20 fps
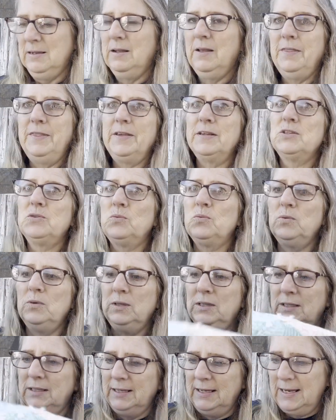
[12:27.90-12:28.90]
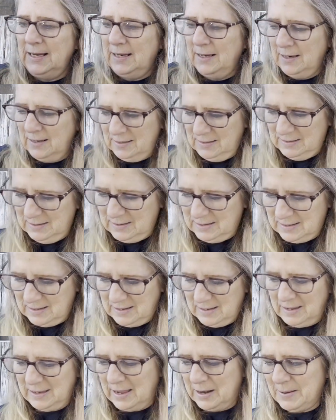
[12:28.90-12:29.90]
This really,
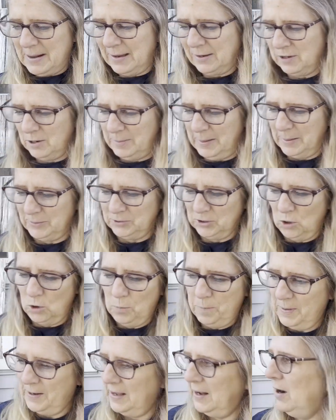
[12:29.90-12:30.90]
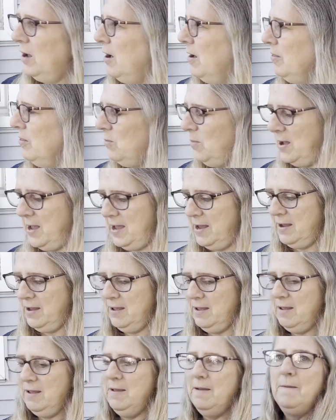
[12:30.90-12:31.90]
I'm not gonna be able to open it all the way,
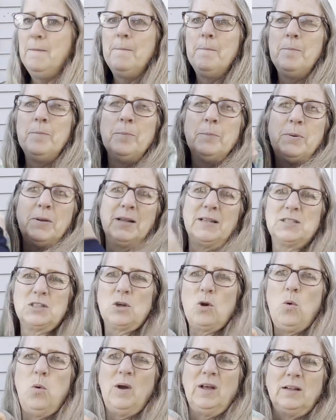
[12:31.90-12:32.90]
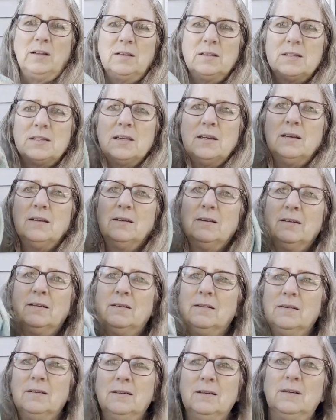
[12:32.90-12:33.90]
but it's a quilt.
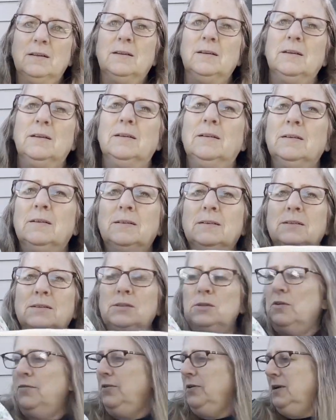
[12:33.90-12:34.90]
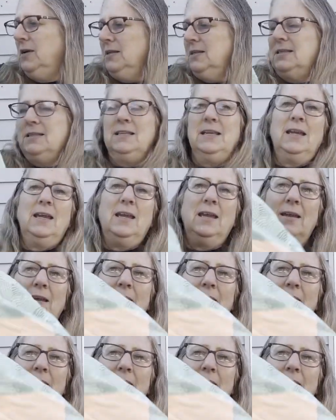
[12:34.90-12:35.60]
So if you can see,